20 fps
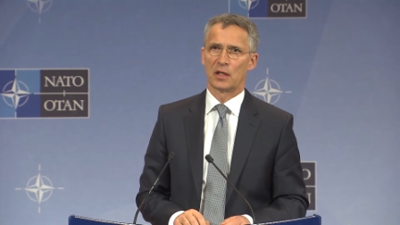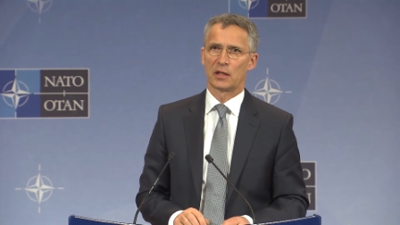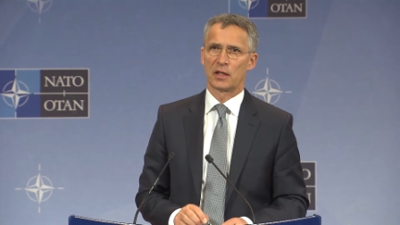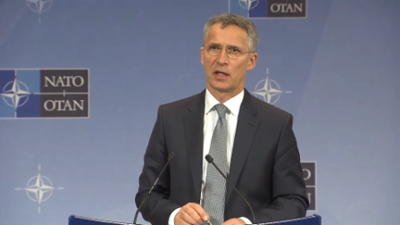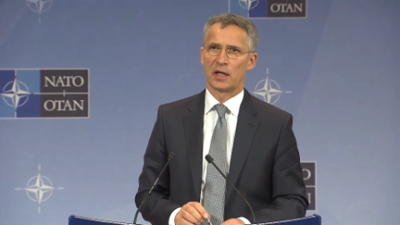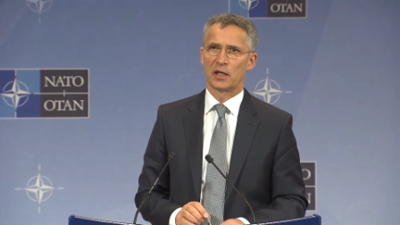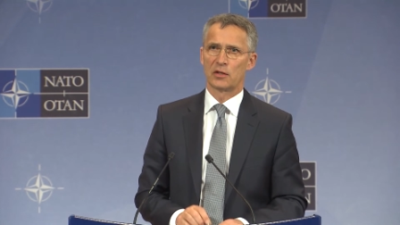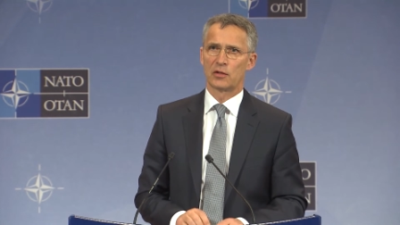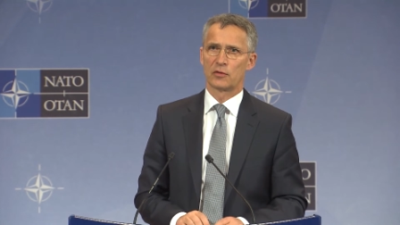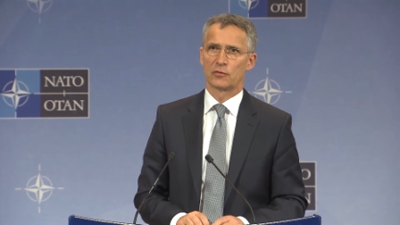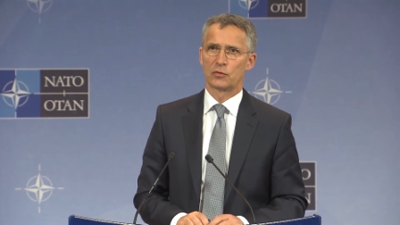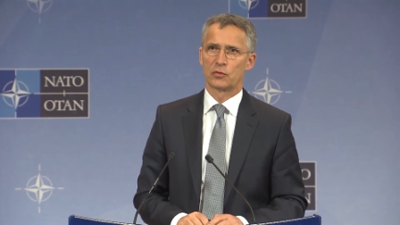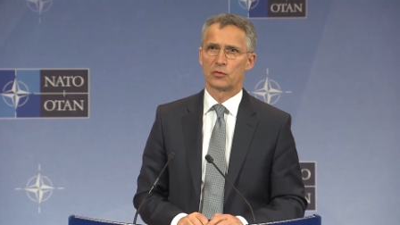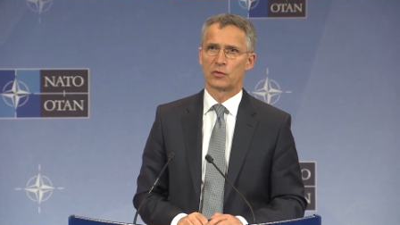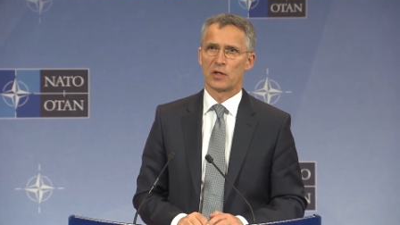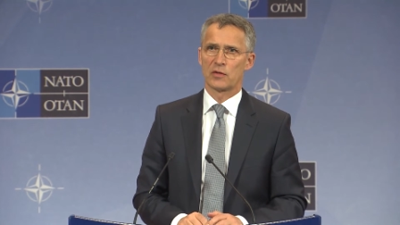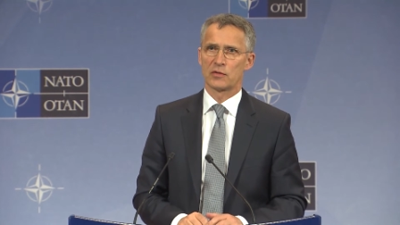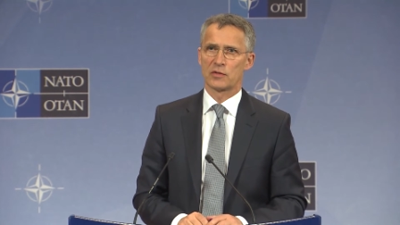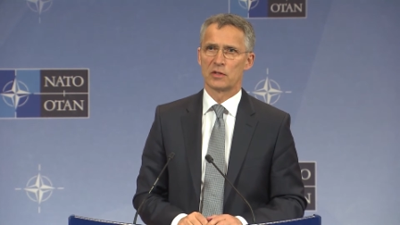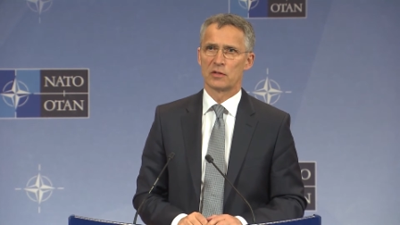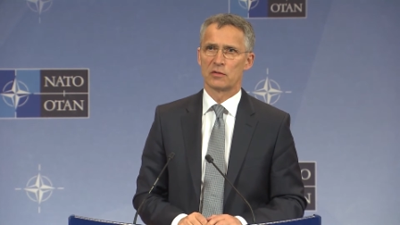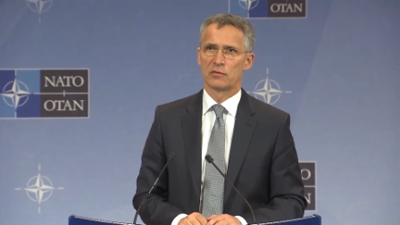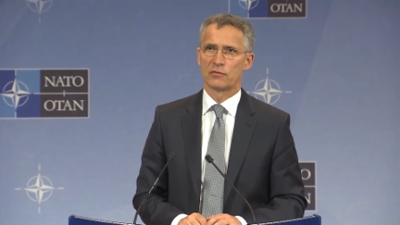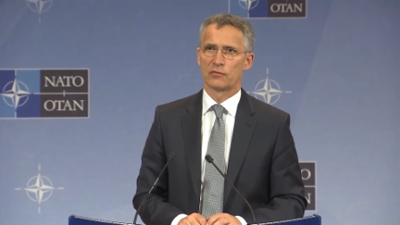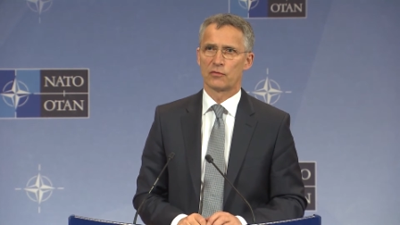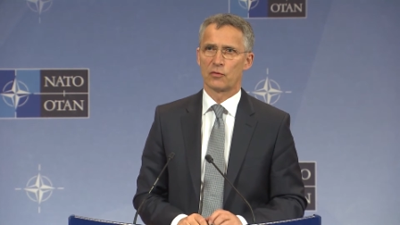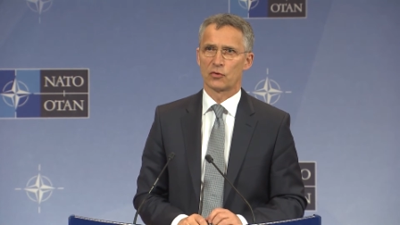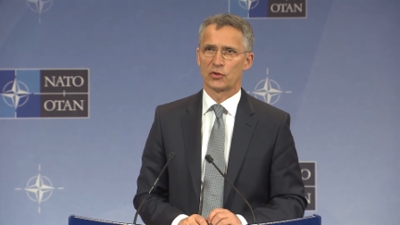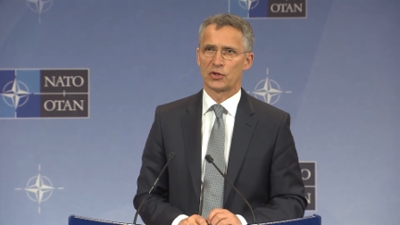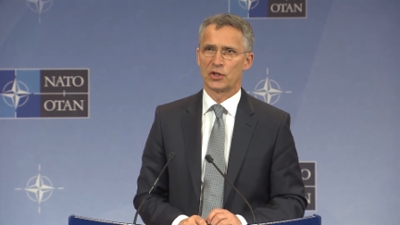end of
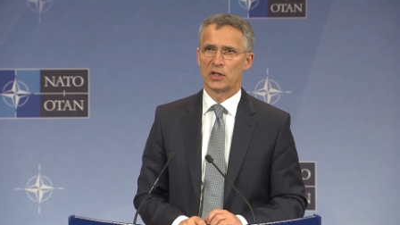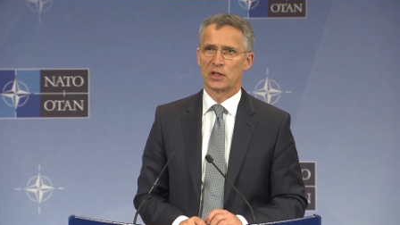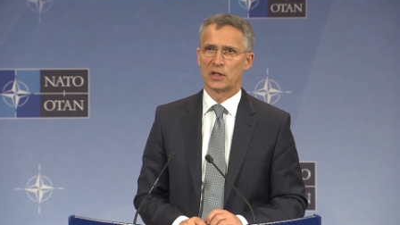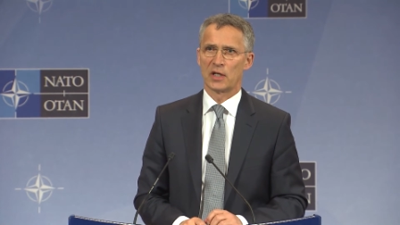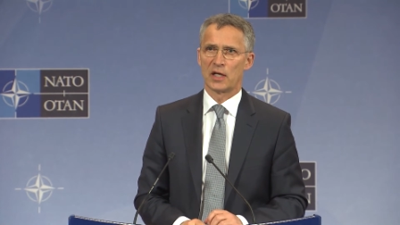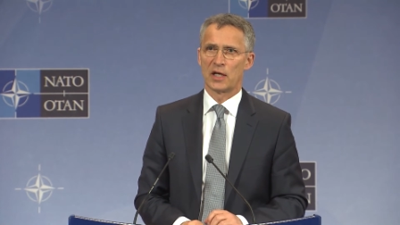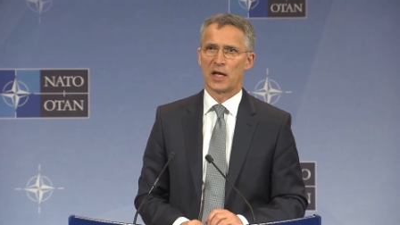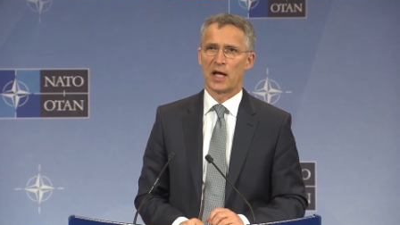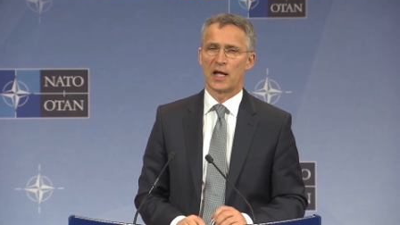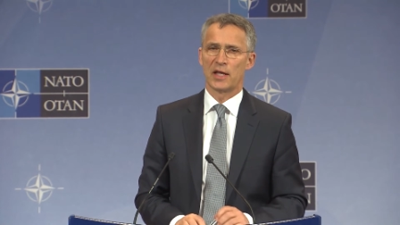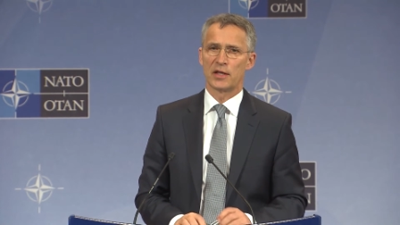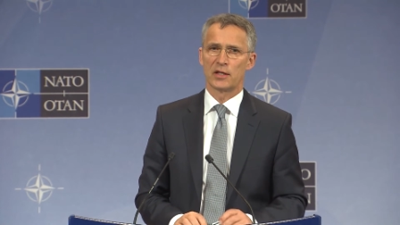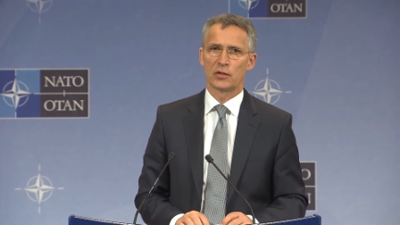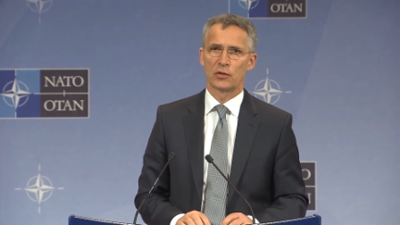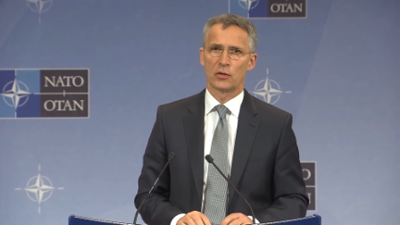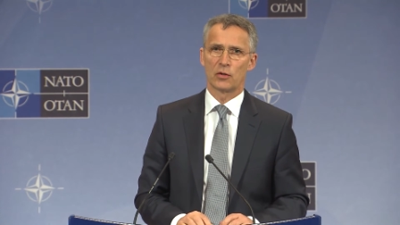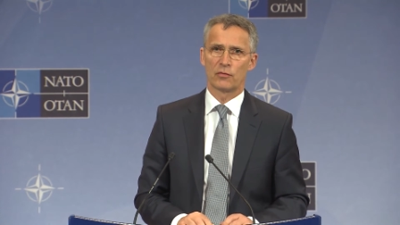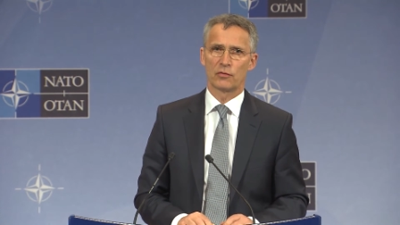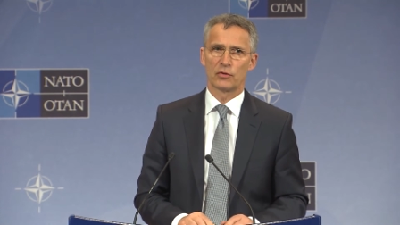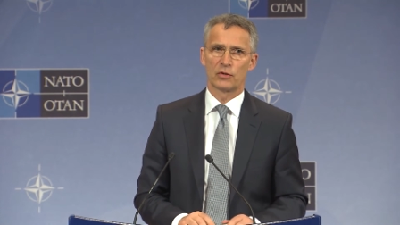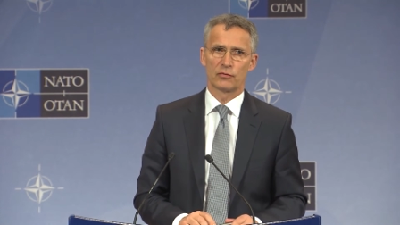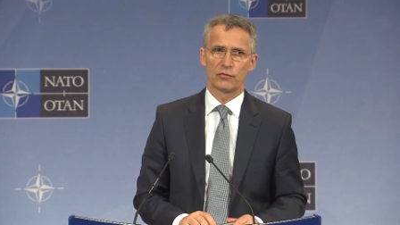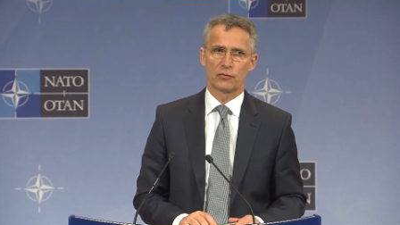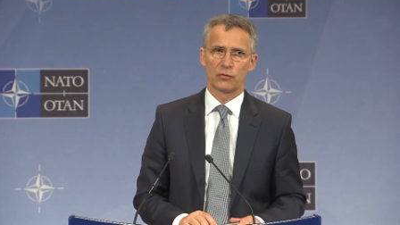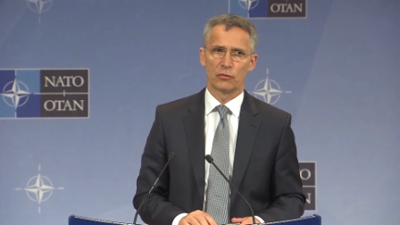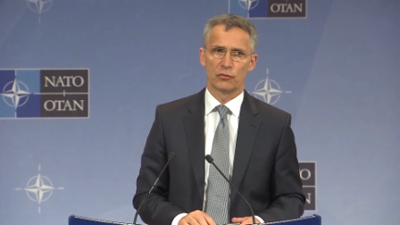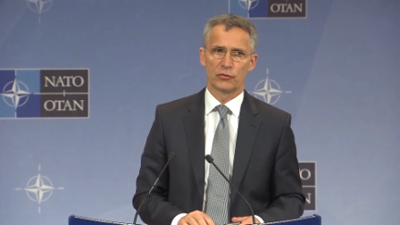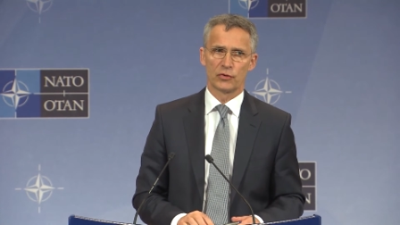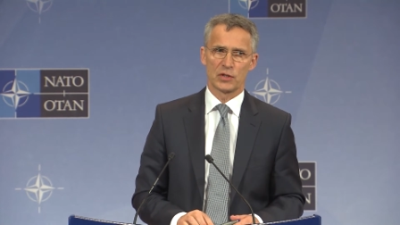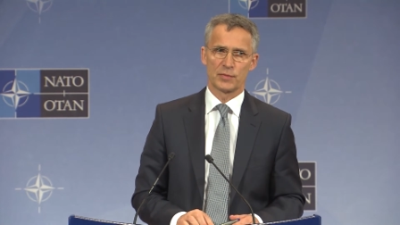2014 and handed over the
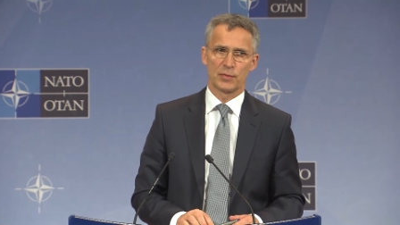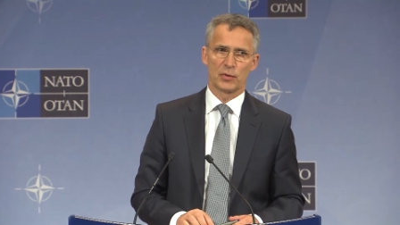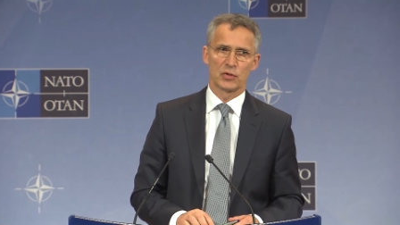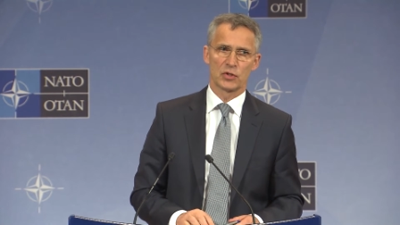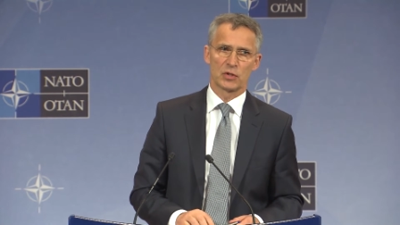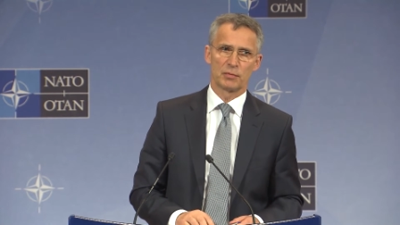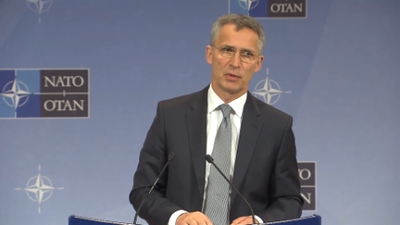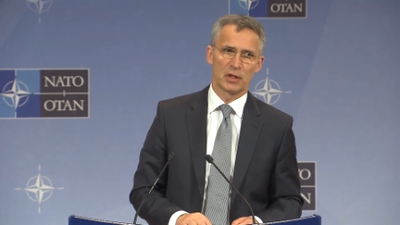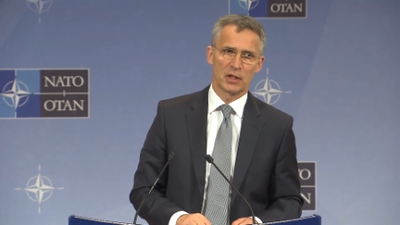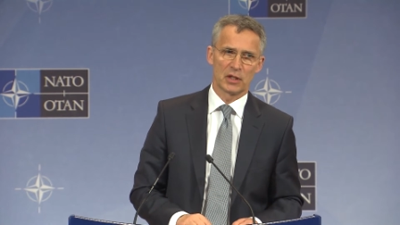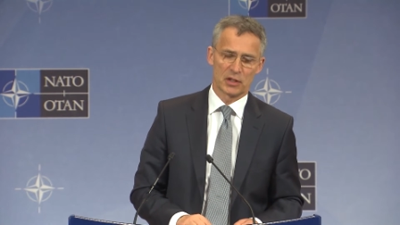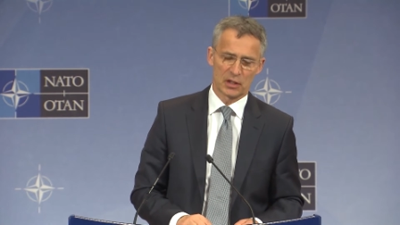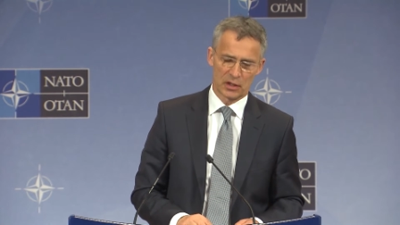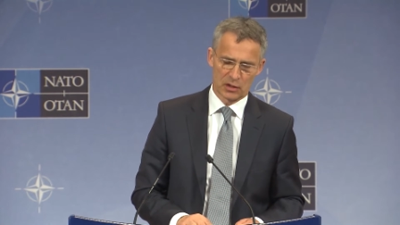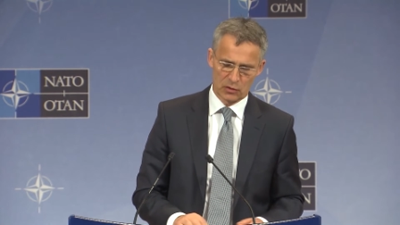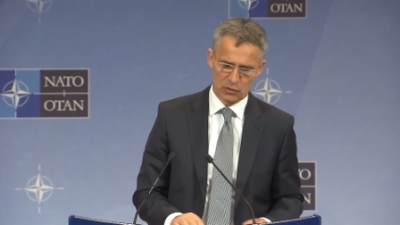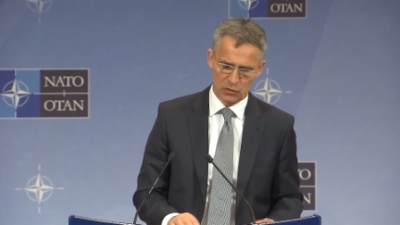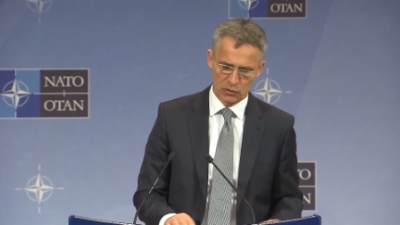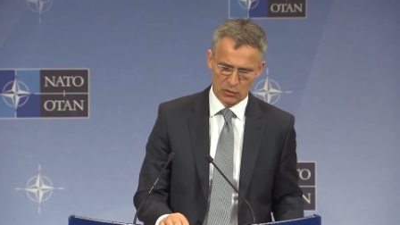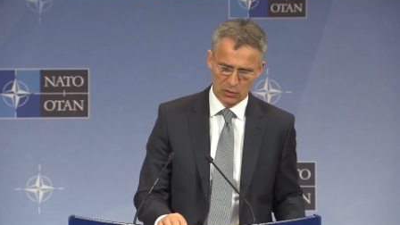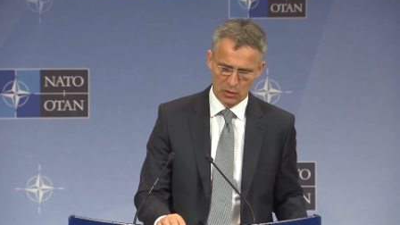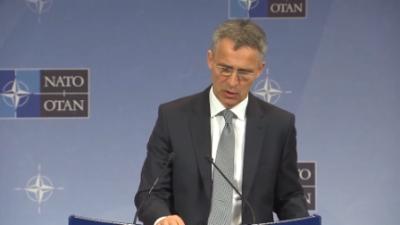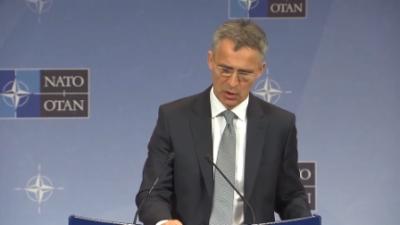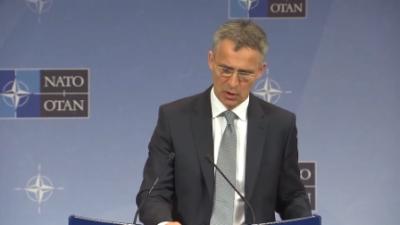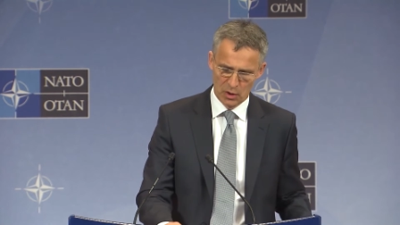full responsibility to